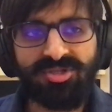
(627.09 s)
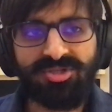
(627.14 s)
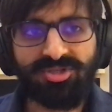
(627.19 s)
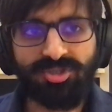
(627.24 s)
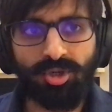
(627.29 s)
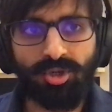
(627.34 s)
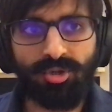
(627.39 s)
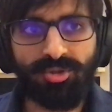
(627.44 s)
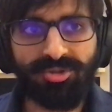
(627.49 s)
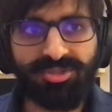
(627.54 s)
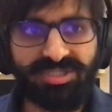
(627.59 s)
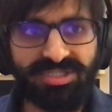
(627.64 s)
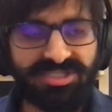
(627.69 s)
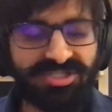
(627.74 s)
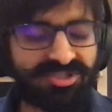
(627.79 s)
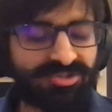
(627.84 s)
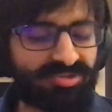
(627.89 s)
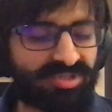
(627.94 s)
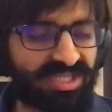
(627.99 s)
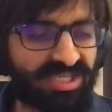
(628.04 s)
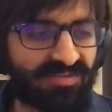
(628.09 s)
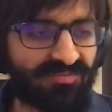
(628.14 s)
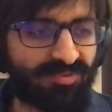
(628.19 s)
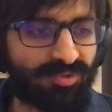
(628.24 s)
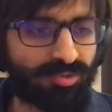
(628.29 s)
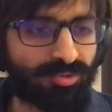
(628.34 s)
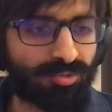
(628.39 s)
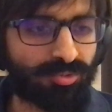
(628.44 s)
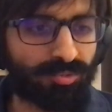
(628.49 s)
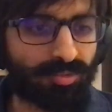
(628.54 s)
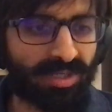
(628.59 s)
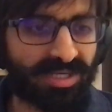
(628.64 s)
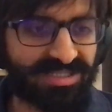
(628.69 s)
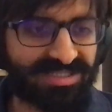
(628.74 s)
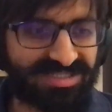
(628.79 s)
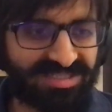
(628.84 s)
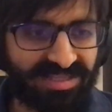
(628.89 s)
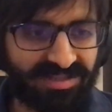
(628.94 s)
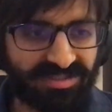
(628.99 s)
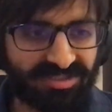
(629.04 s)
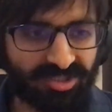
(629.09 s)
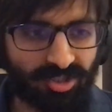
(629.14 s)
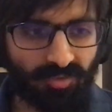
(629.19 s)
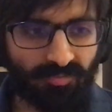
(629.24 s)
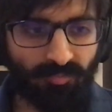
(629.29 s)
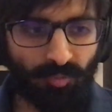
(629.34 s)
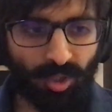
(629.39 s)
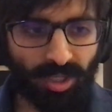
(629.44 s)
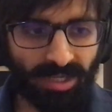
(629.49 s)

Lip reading: So just to give you a sense of